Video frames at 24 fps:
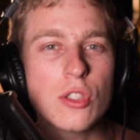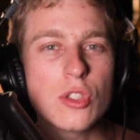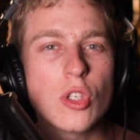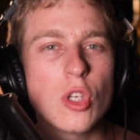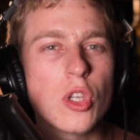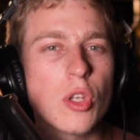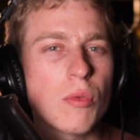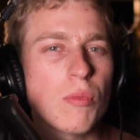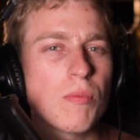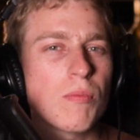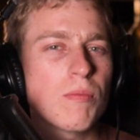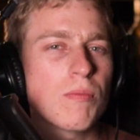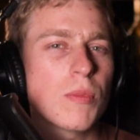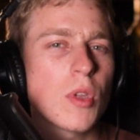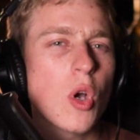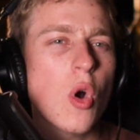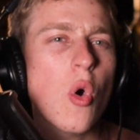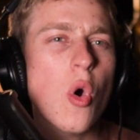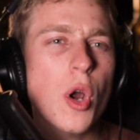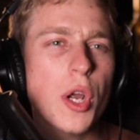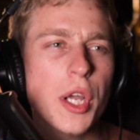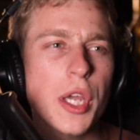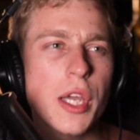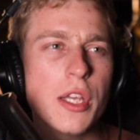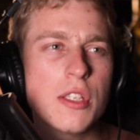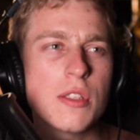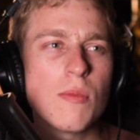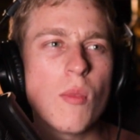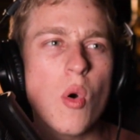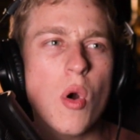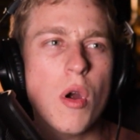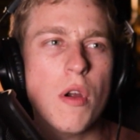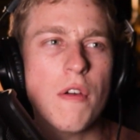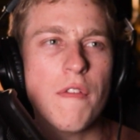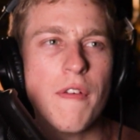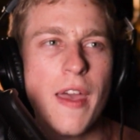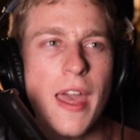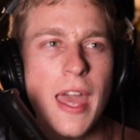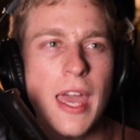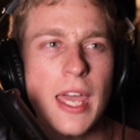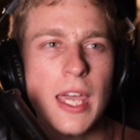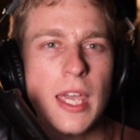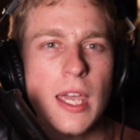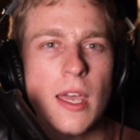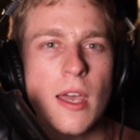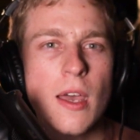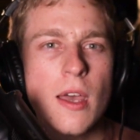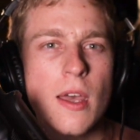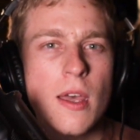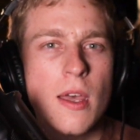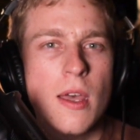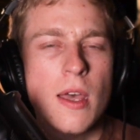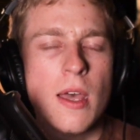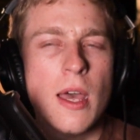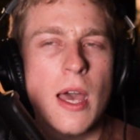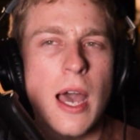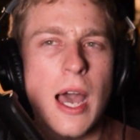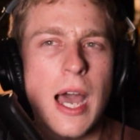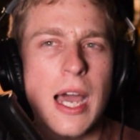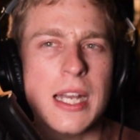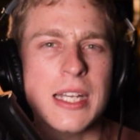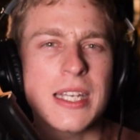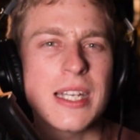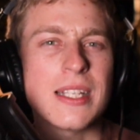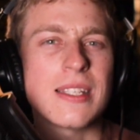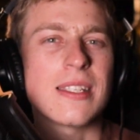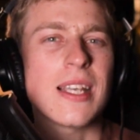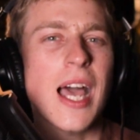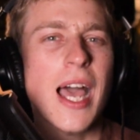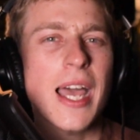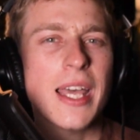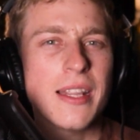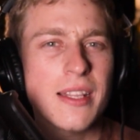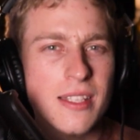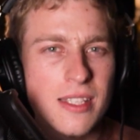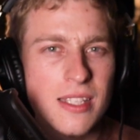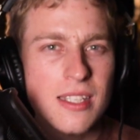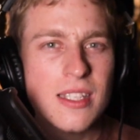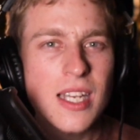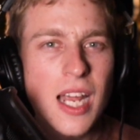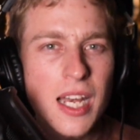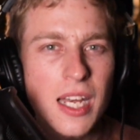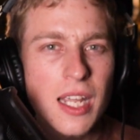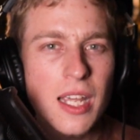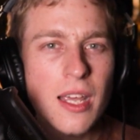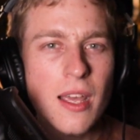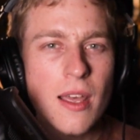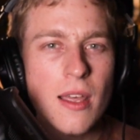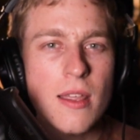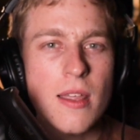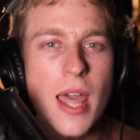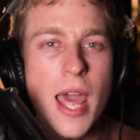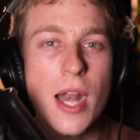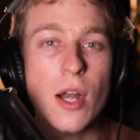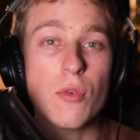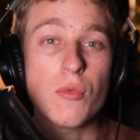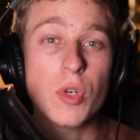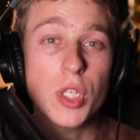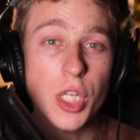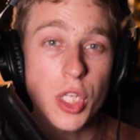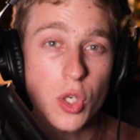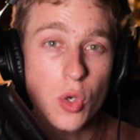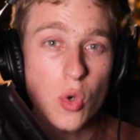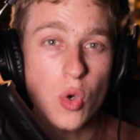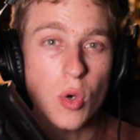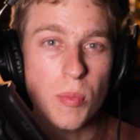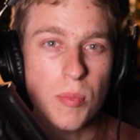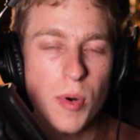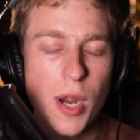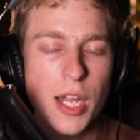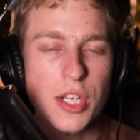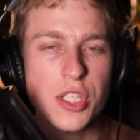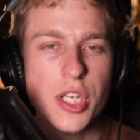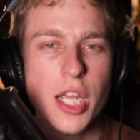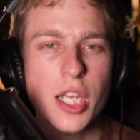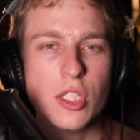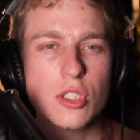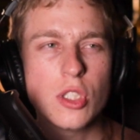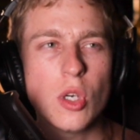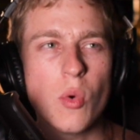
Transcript: So the Orca is more of a design study and a really cool project.